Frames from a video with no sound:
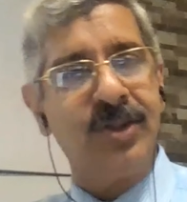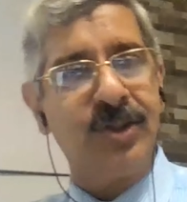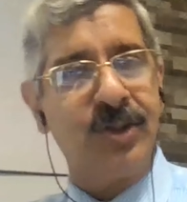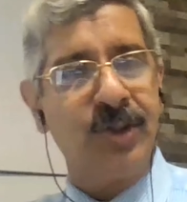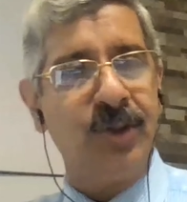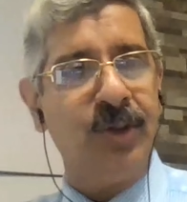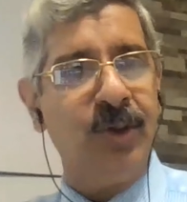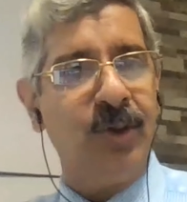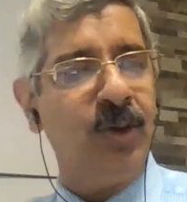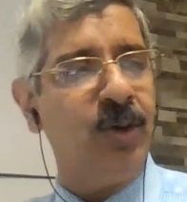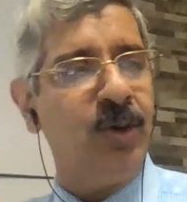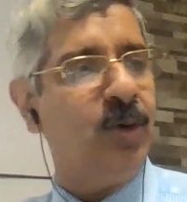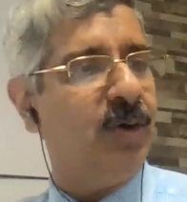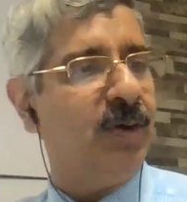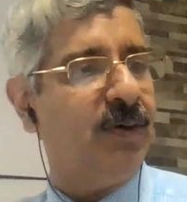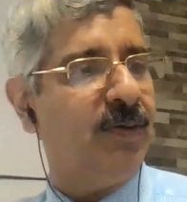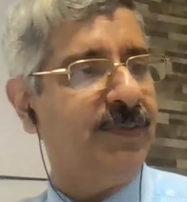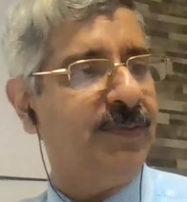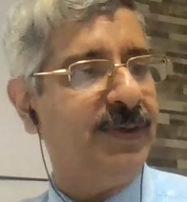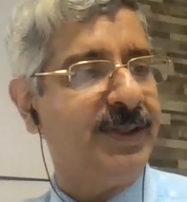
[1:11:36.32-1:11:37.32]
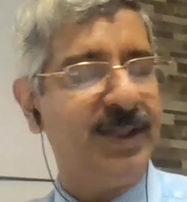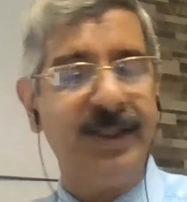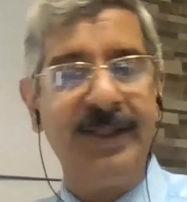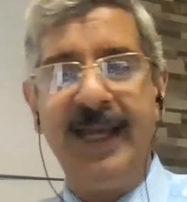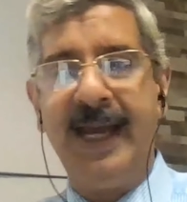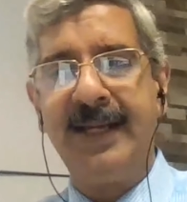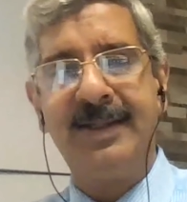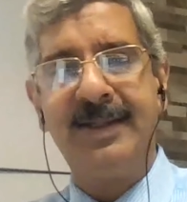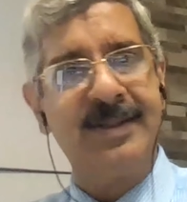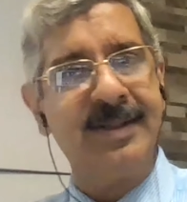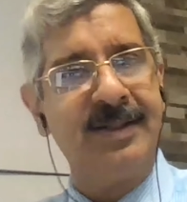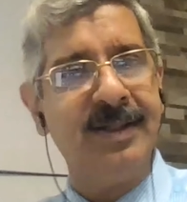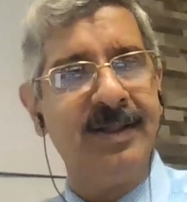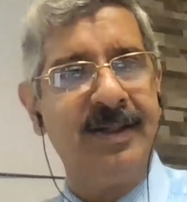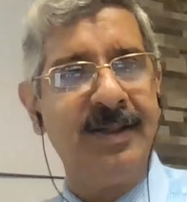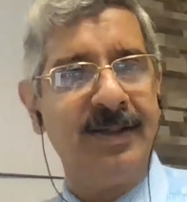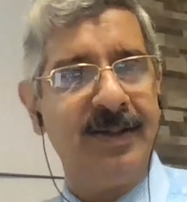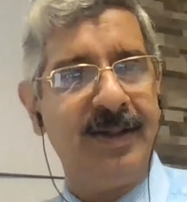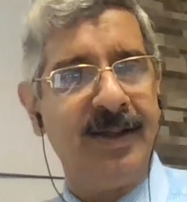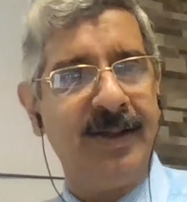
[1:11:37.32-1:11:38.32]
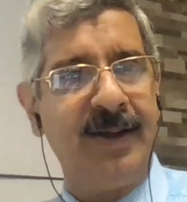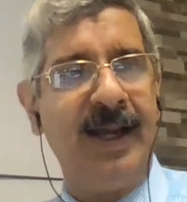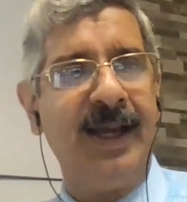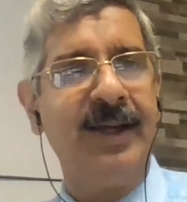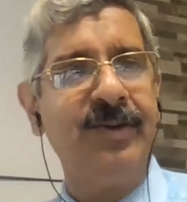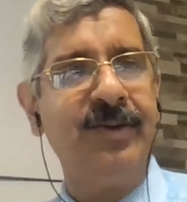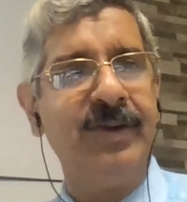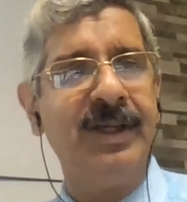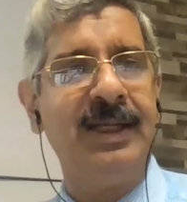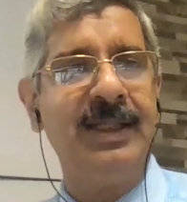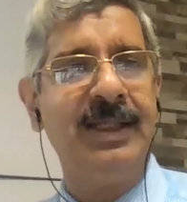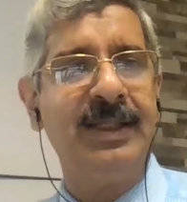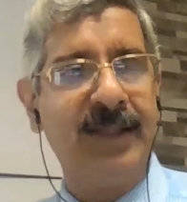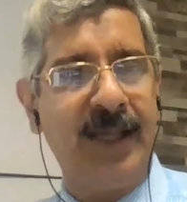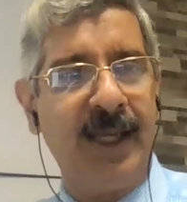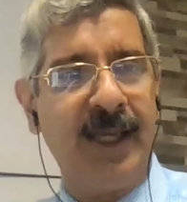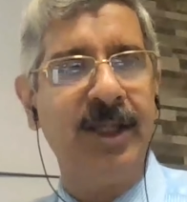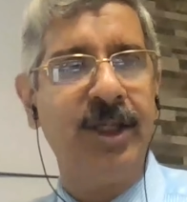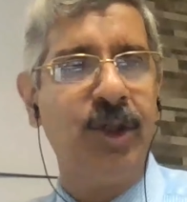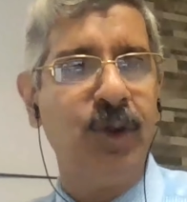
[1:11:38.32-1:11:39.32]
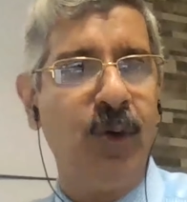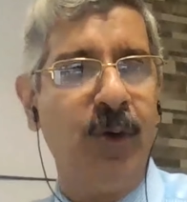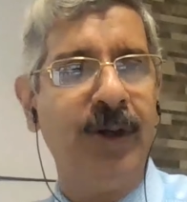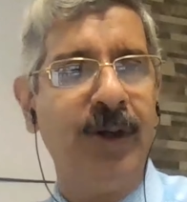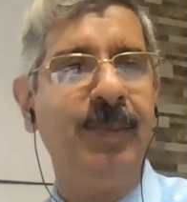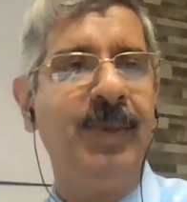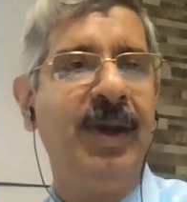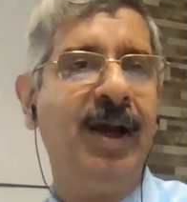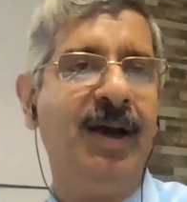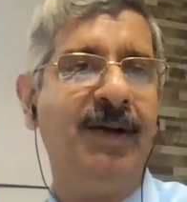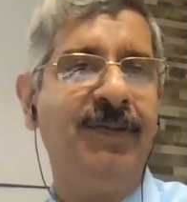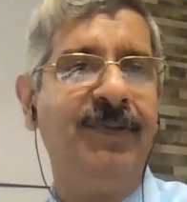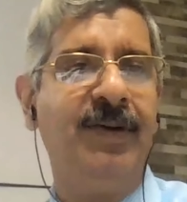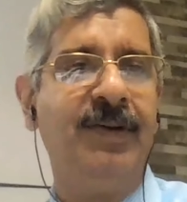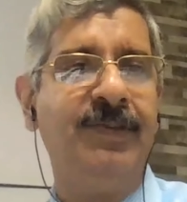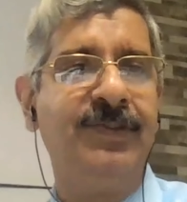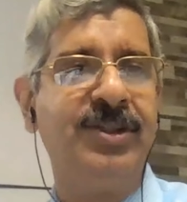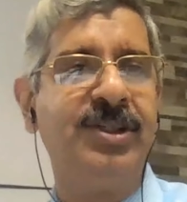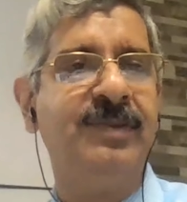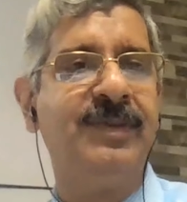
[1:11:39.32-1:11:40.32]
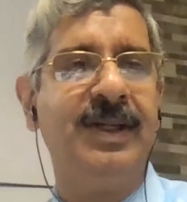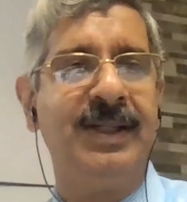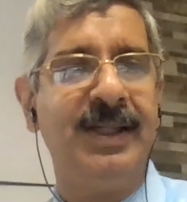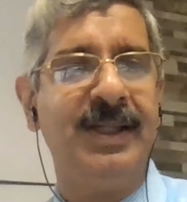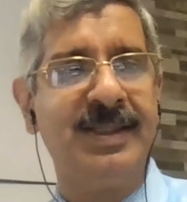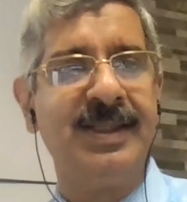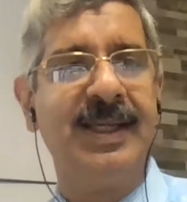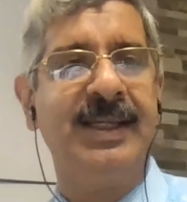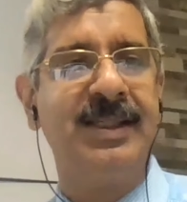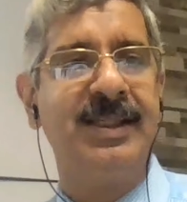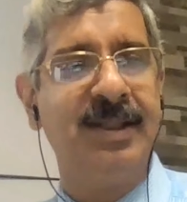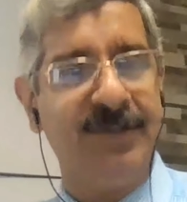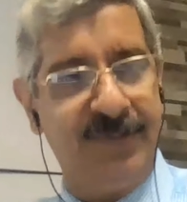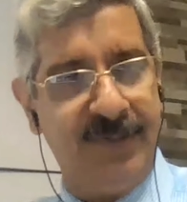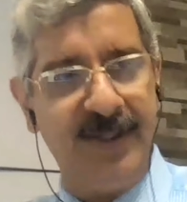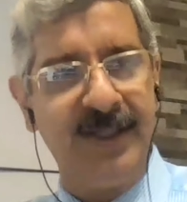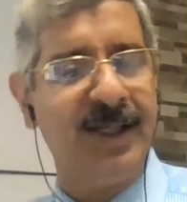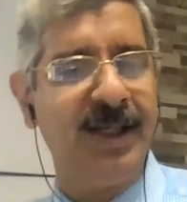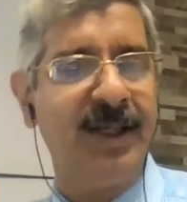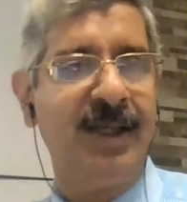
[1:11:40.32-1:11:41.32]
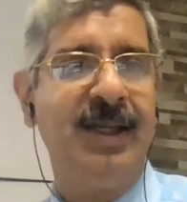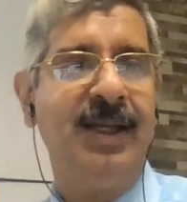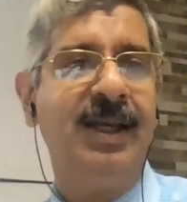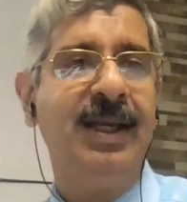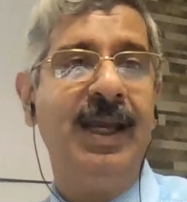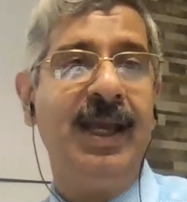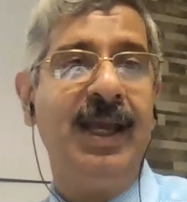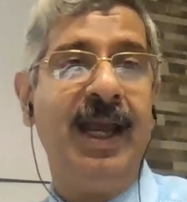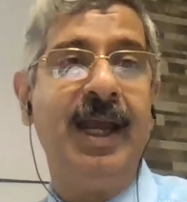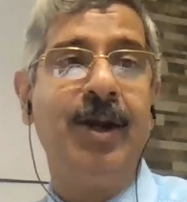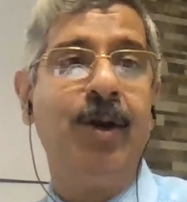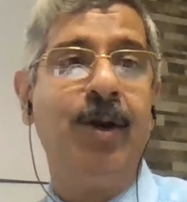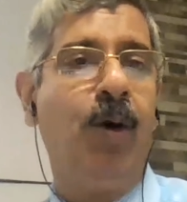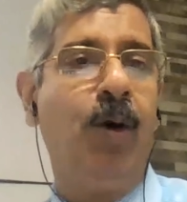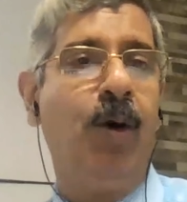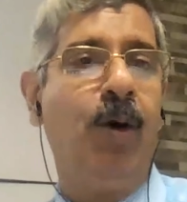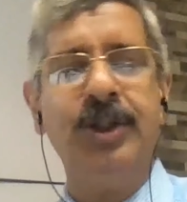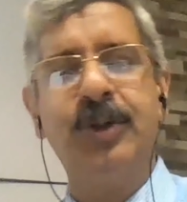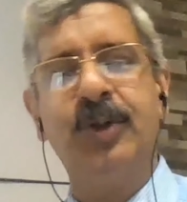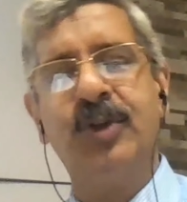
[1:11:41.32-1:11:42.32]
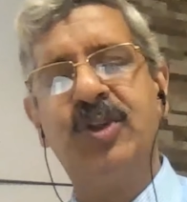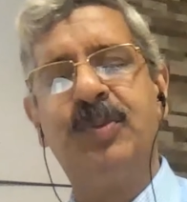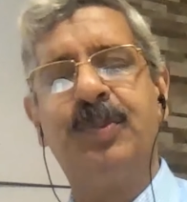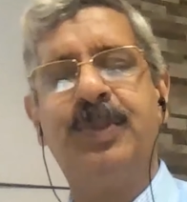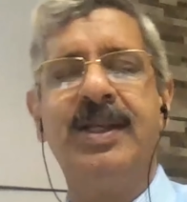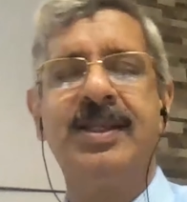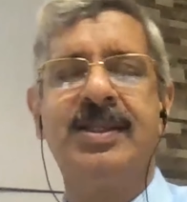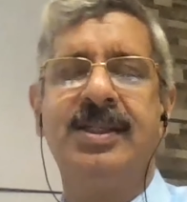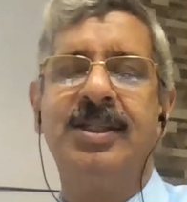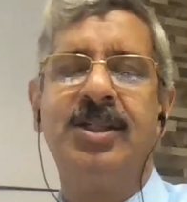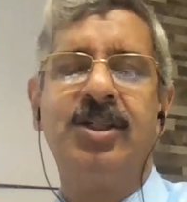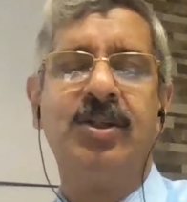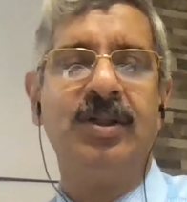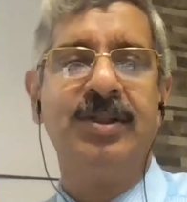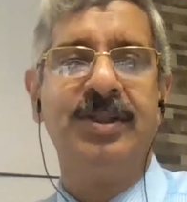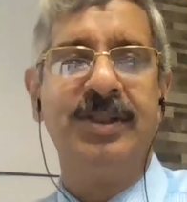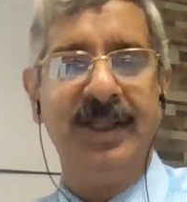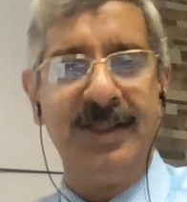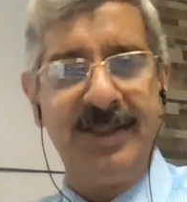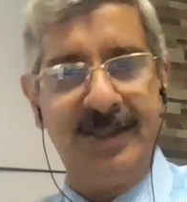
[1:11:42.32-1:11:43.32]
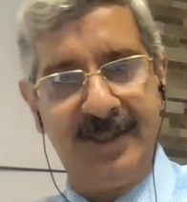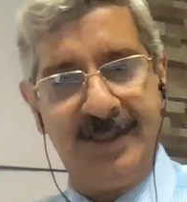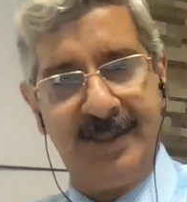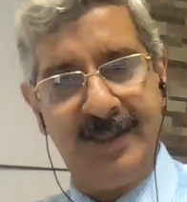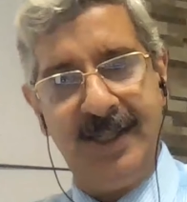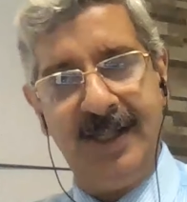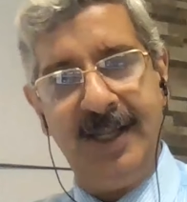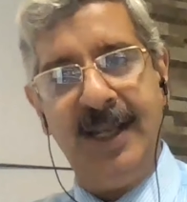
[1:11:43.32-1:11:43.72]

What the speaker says: So with that, sir, I really thank you on behalf of Shivani Scientific and all those present on this.